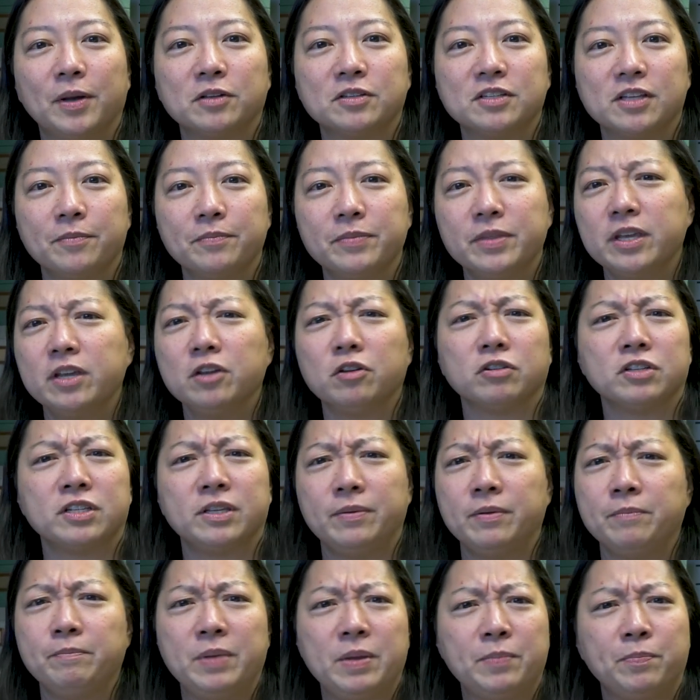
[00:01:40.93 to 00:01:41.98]
something, or
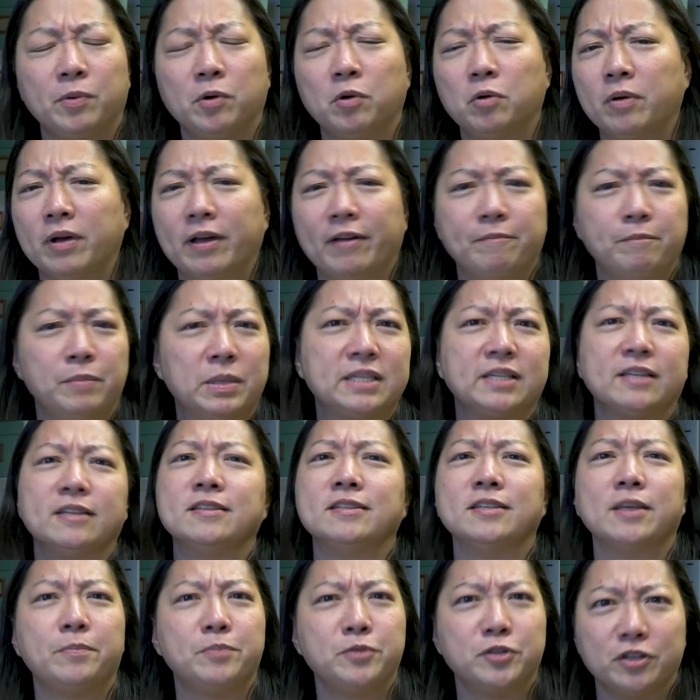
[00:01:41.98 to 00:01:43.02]
seeing people who have
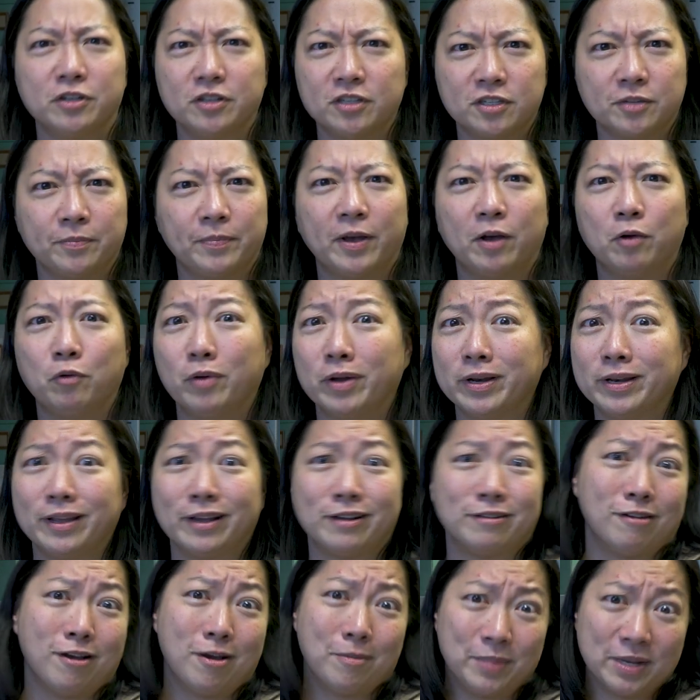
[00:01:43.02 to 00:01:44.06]
misconceptions about what
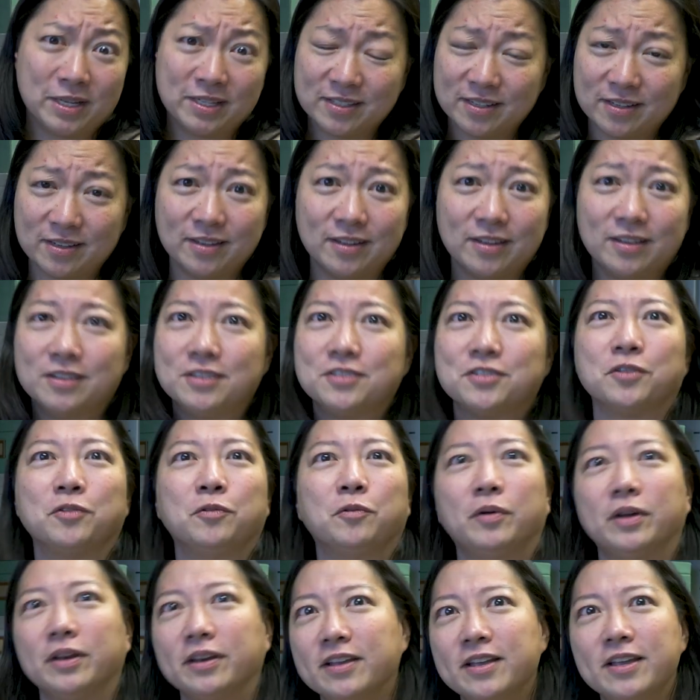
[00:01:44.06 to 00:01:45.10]
economics is or
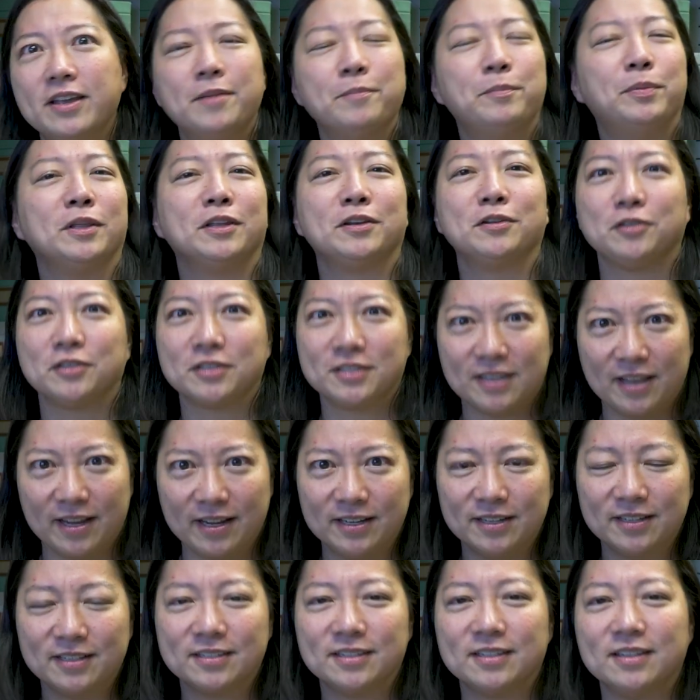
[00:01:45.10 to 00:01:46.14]
what political
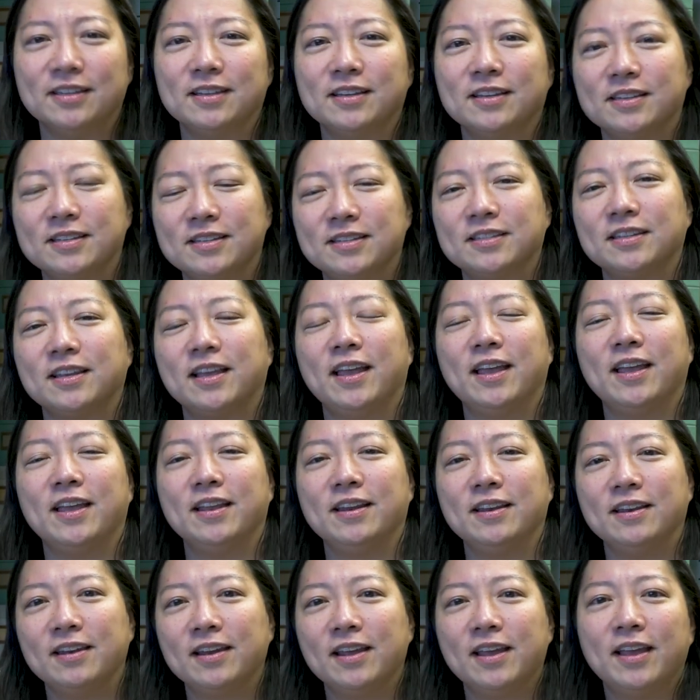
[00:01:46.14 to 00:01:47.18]
science is,
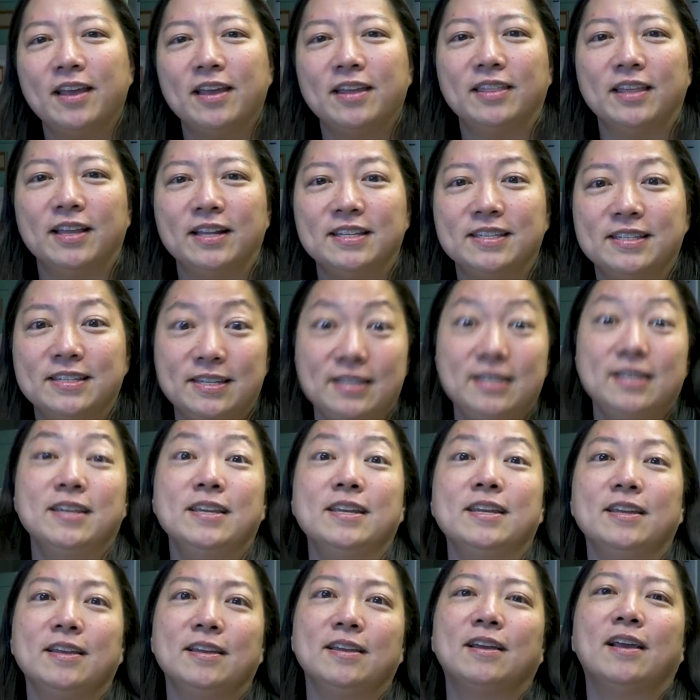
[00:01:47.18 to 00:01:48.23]
and then
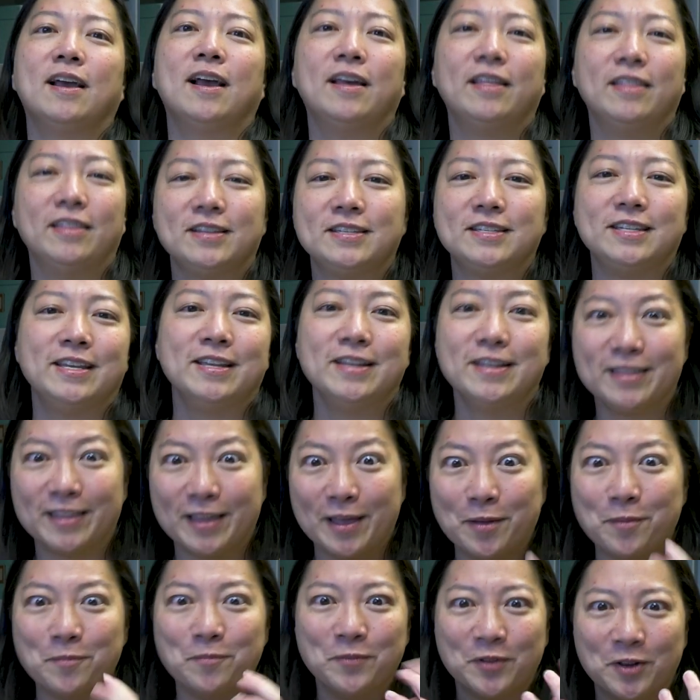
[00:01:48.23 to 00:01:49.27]
seeing
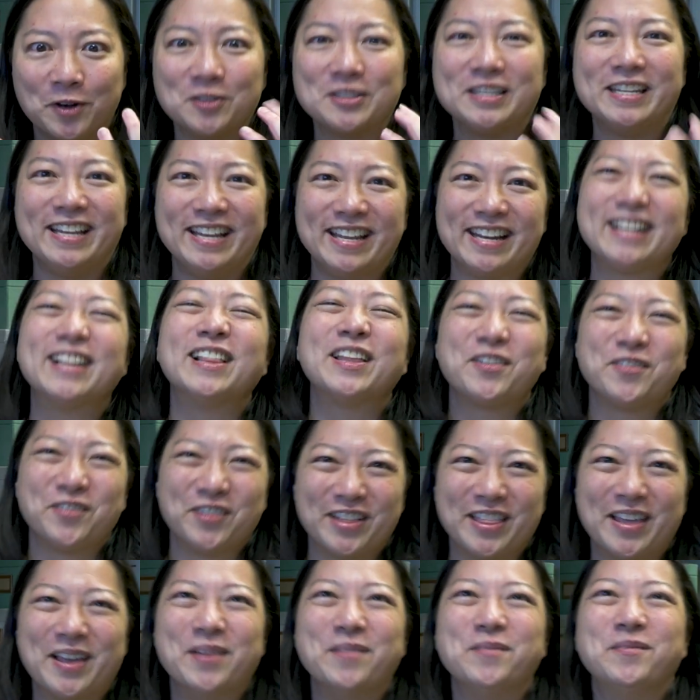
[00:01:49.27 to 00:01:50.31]
them, seeing it click
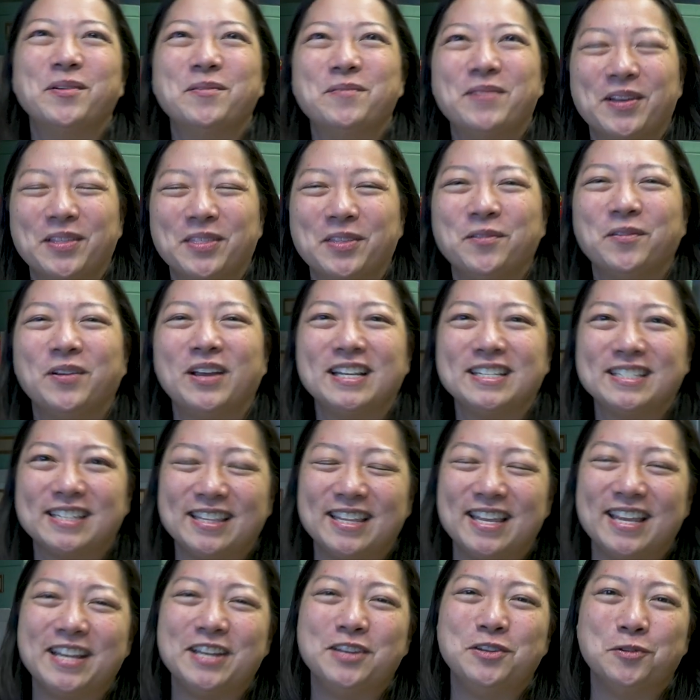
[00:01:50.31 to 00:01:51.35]
for them about the ways that
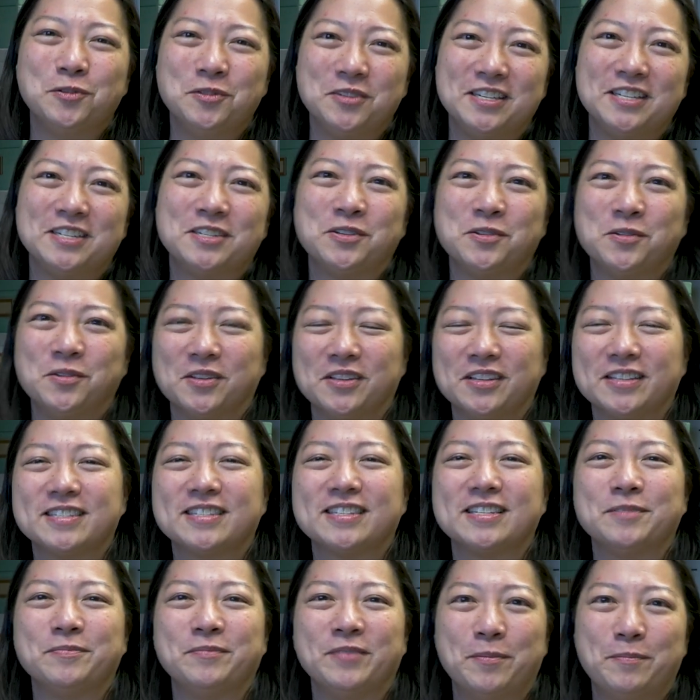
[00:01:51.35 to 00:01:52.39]
they can use these
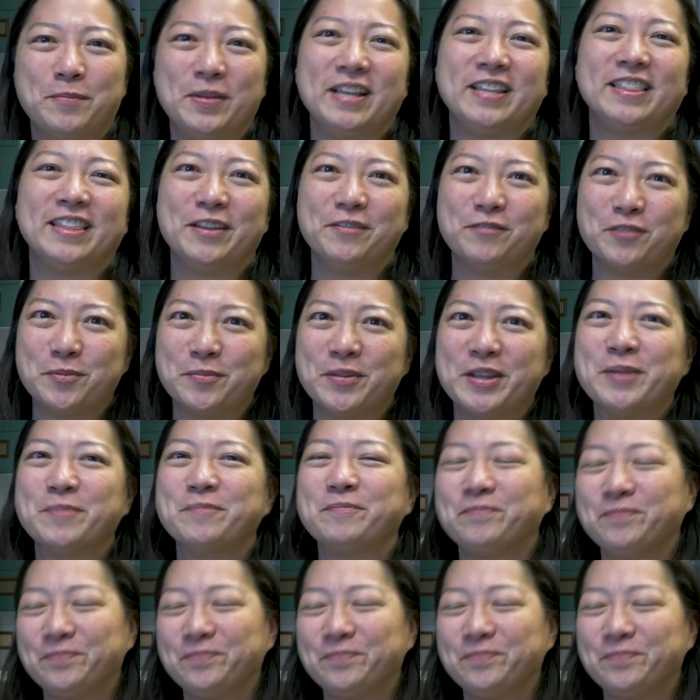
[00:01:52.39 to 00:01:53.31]
tools is the big thing for me.